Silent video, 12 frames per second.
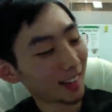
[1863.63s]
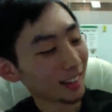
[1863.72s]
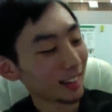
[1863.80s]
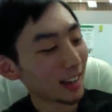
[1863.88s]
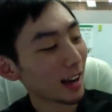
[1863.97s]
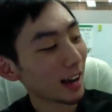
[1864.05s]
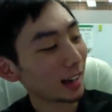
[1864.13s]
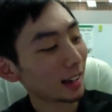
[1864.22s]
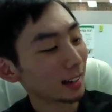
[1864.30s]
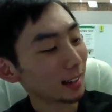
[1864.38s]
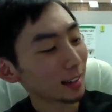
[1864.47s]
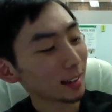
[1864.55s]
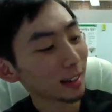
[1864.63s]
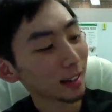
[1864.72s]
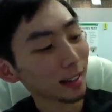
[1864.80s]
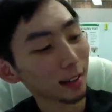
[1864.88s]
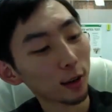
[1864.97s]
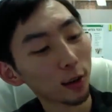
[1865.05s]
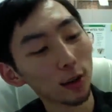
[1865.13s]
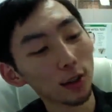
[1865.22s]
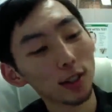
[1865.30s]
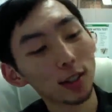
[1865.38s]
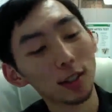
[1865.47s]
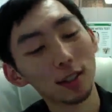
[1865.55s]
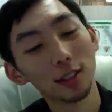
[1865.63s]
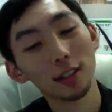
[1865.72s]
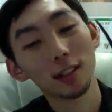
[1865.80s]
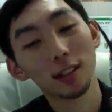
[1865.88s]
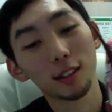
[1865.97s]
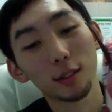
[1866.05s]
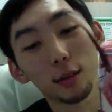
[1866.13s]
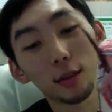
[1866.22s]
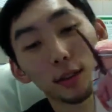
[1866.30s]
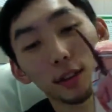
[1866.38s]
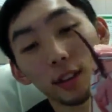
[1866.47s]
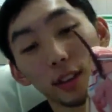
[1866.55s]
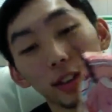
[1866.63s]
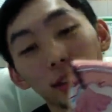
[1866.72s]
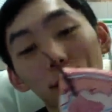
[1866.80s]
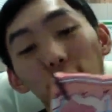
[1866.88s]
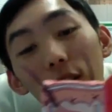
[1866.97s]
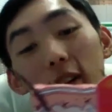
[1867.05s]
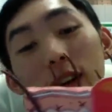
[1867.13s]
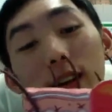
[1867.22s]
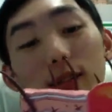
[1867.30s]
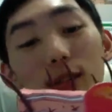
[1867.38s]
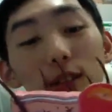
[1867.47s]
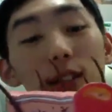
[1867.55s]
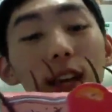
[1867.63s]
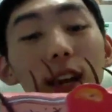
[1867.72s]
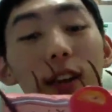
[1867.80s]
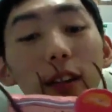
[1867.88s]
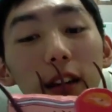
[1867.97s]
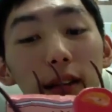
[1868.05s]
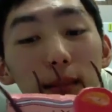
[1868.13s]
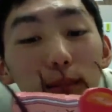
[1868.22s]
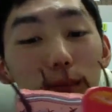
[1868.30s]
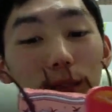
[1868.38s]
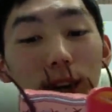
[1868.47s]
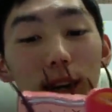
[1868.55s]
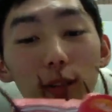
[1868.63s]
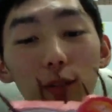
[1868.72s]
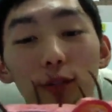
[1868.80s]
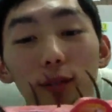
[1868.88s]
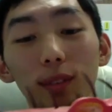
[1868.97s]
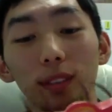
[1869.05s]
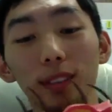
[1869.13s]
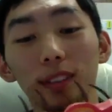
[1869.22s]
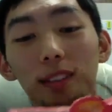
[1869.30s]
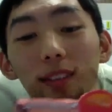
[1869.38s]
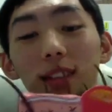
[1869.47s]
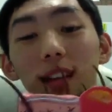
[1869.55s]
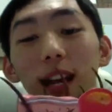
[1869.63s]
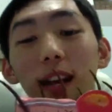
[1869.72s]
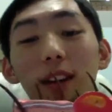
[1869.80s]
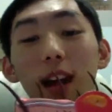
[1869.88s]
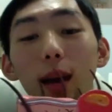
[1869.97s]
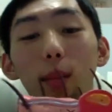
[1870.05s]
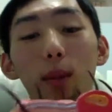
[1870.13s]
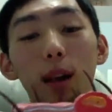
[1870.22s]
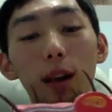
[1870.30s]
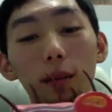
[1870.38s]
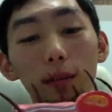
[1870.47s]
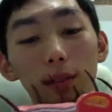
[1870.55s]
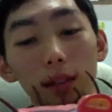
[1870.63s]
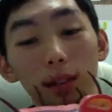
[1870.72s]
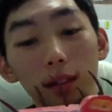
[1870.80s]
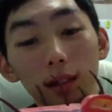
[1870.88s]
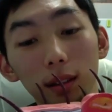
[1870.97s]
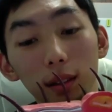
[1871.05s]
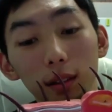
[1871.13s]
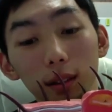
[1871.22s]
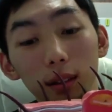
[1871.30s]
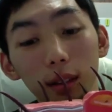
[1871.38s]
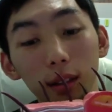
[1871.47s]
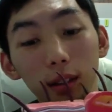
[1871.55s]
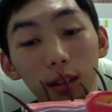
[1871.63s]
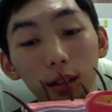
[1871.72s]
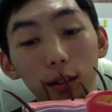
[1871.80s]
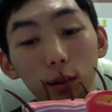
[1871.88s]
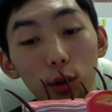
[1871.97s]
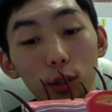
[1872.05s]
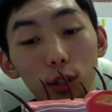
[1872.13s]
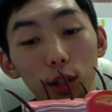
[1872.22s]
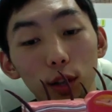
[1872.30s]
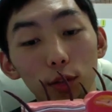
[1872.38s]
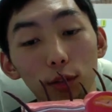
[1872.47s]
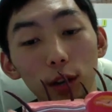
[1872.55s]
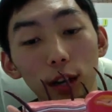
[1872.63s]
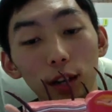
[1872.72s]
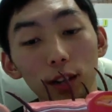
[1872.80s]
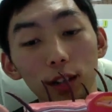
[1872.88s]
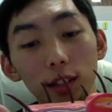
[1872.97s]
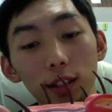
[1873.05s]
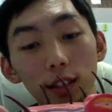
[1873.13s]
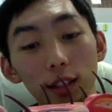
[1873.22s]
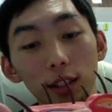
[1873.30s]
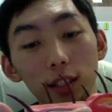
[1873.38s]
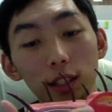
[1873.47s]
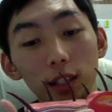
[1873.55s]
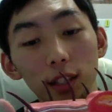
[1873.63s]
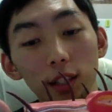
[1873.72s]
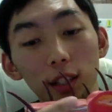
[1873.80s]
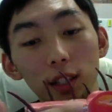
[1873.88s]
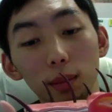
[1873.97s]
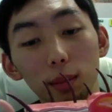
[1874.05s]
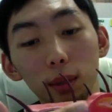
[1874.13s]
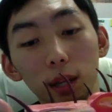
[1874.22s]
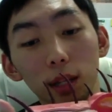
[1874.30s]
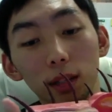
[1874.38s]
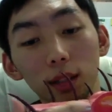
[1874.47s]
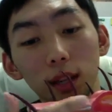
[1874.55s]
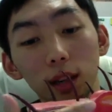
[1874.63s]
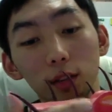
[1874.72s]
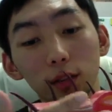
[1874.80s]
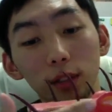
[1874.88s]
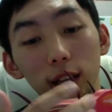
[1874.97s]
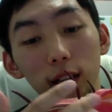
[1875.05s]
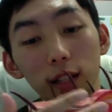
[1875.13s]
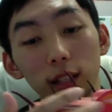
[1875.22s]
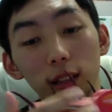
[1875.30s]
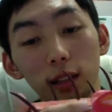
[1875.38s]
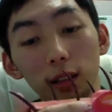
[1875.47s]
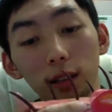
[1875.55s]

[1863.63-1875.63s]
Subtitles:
Yeah, and it can cause, this is a very scary kind of diagram where it can cause a lot of redness, itchiness, blood kind of gets in